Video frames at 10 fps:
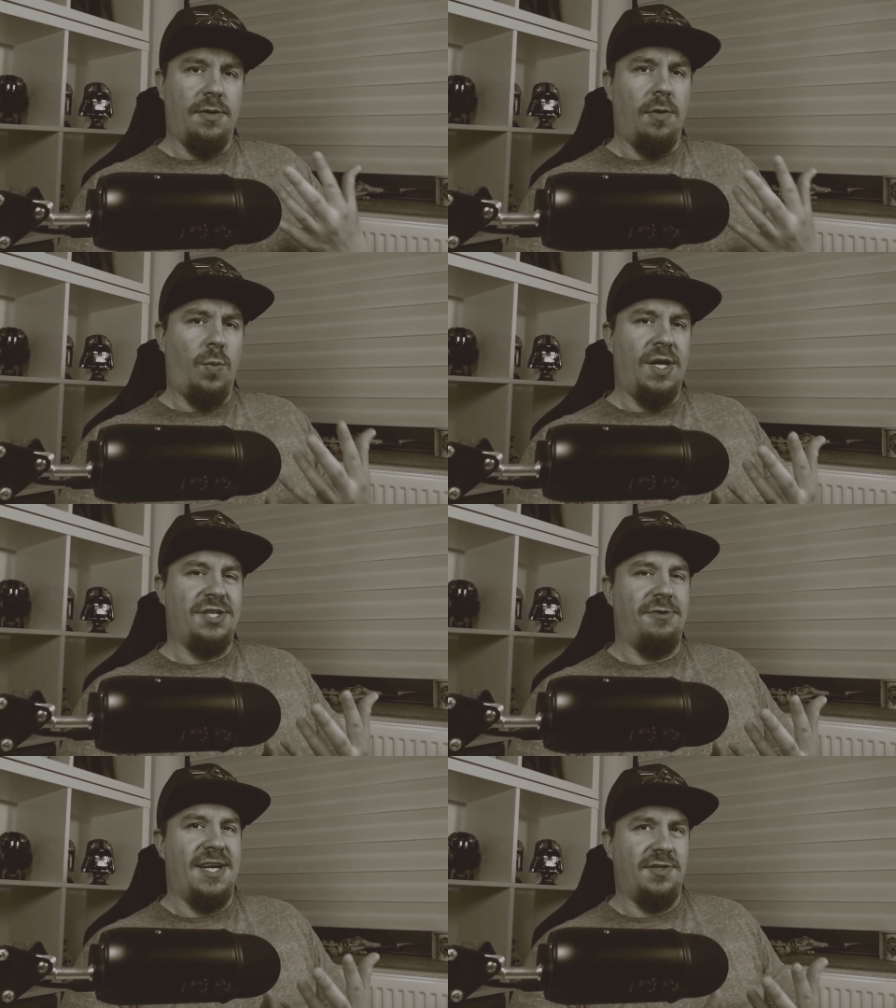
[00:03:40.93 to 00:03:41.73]
all while
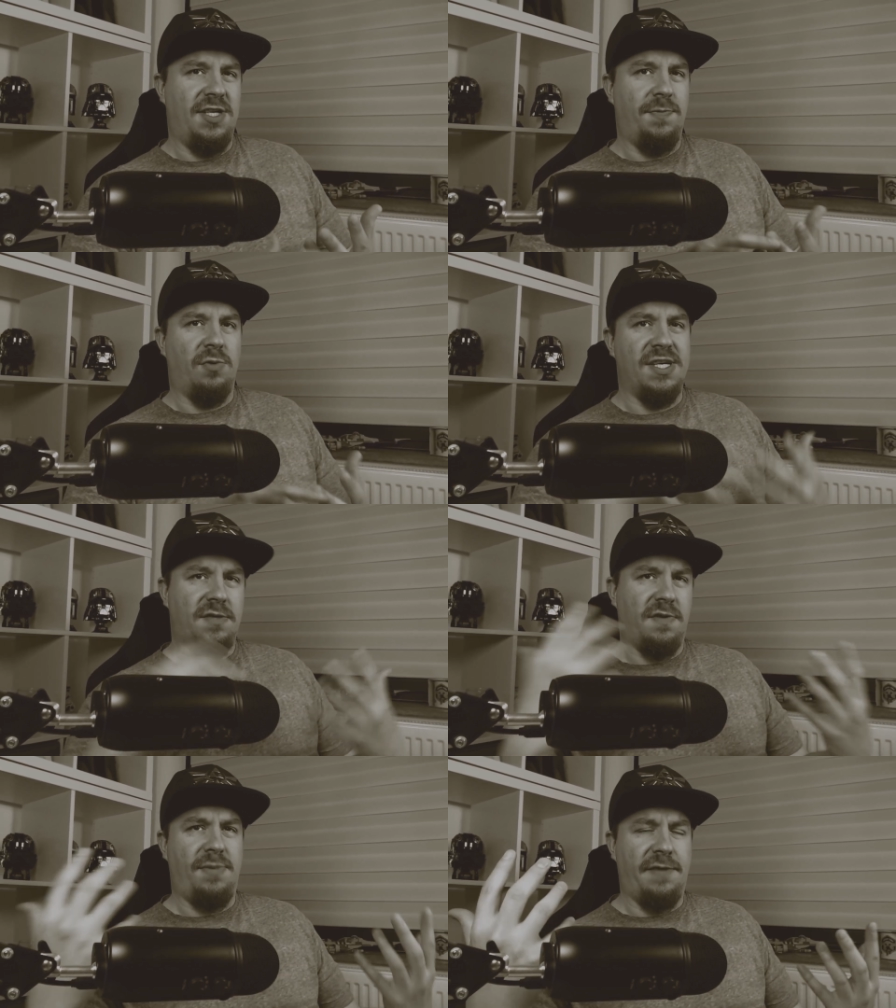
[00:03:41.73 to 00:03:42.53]
trying to keep the rest of
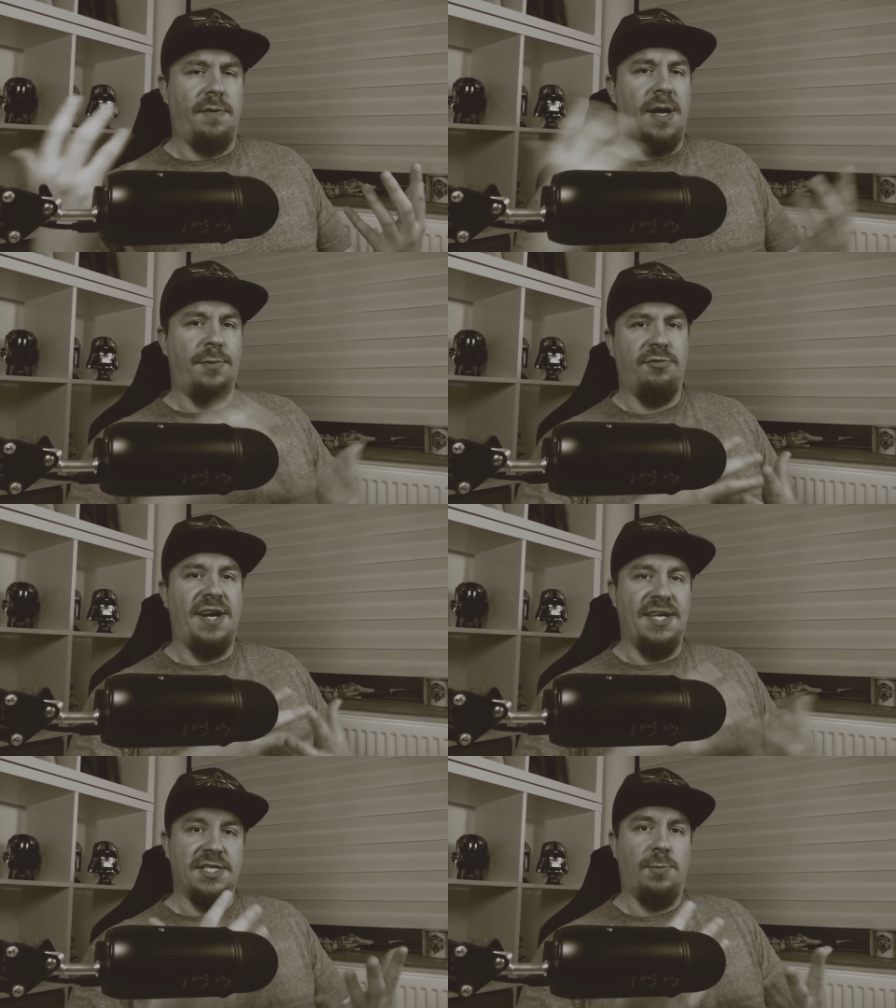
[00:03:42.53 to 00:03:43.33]
the platform up and
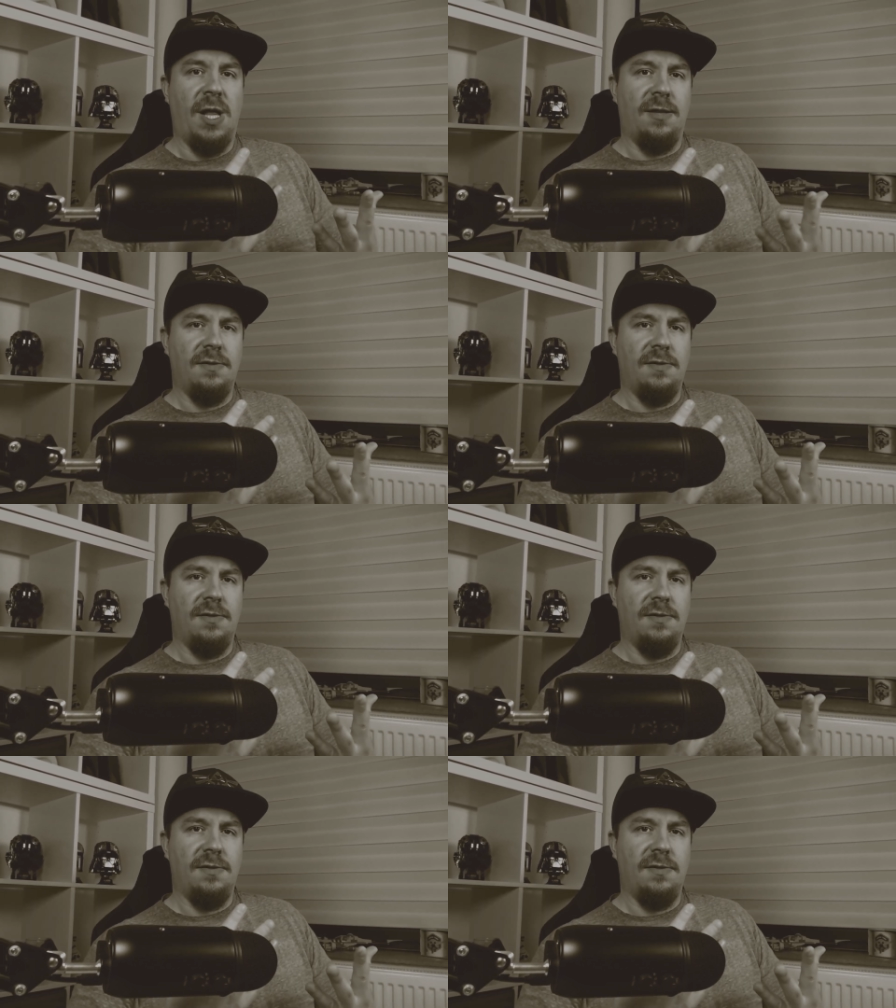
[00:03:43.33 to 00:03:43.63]
running as well.